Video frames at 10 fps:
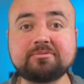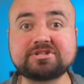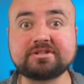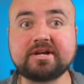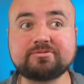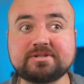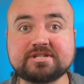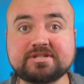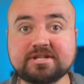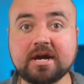which allows me
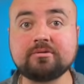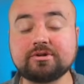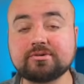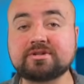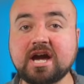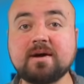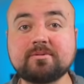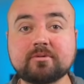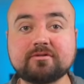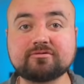to download
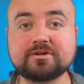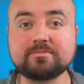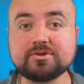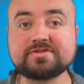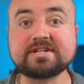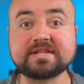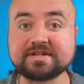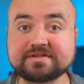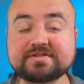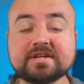copyright-free music that
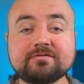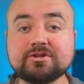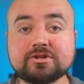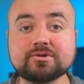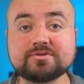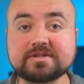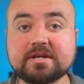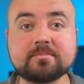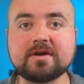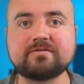is safe to use
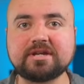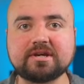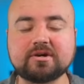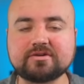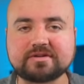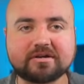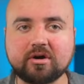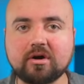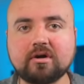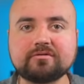in my videos on
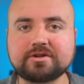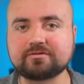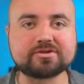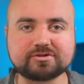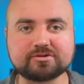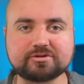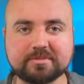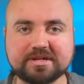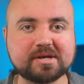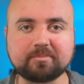all the different social
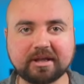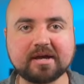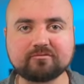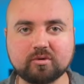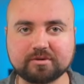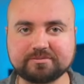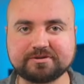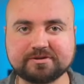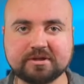media platforms.